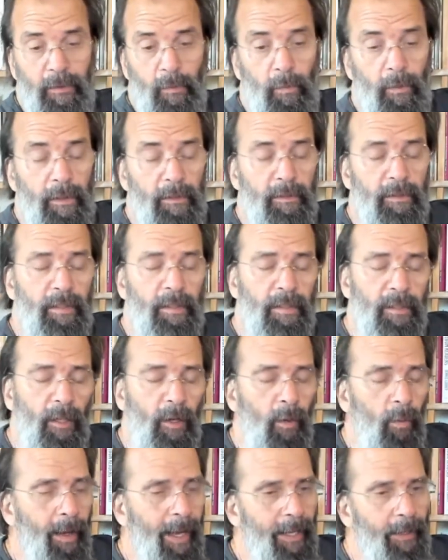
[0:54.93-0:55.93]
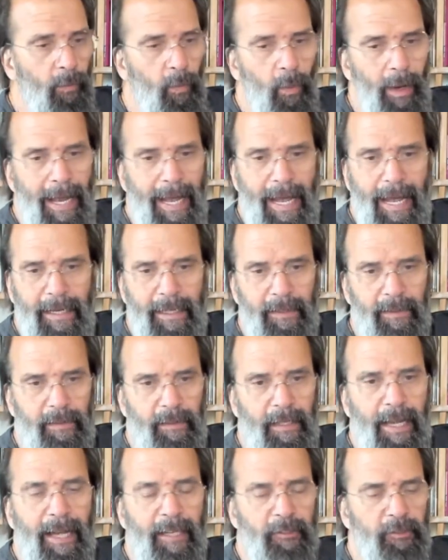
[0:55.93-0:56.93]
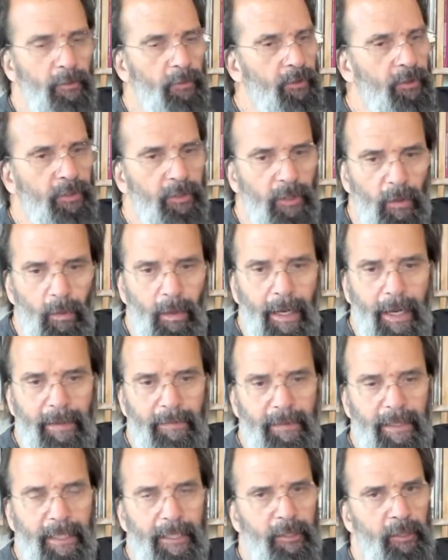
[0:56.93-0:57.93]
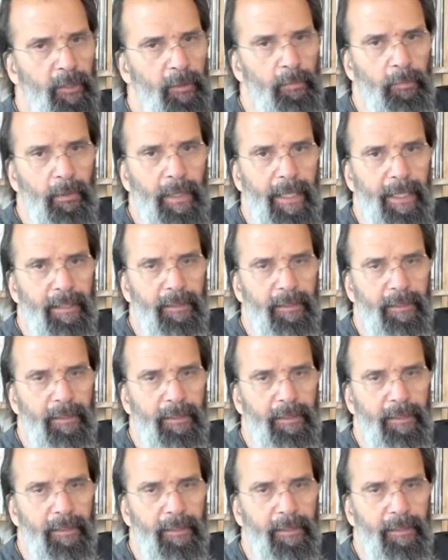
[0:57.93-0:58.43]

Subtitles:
was so out of whack and the action was so high that I couldn't play it,